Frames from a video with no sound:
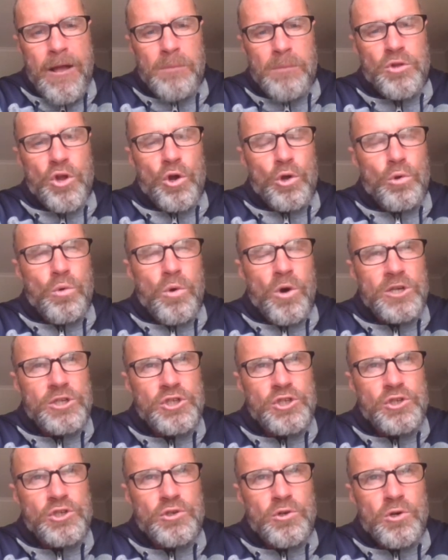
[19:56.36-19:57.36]
I'm not
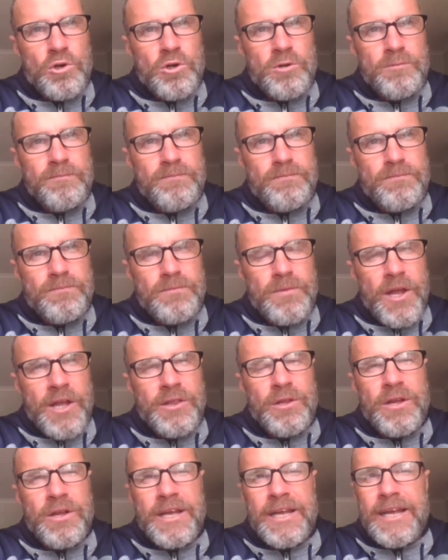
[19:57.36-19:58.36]
quite sure.
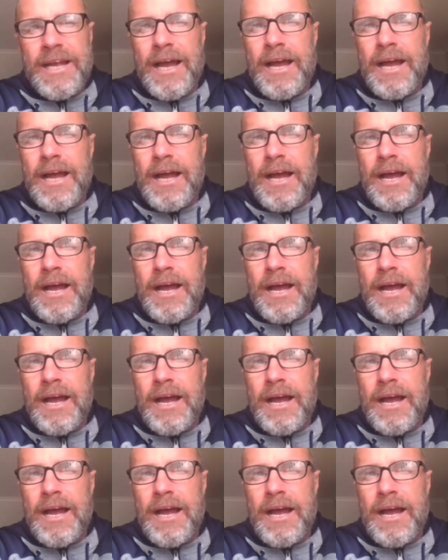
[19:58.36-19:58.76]
And the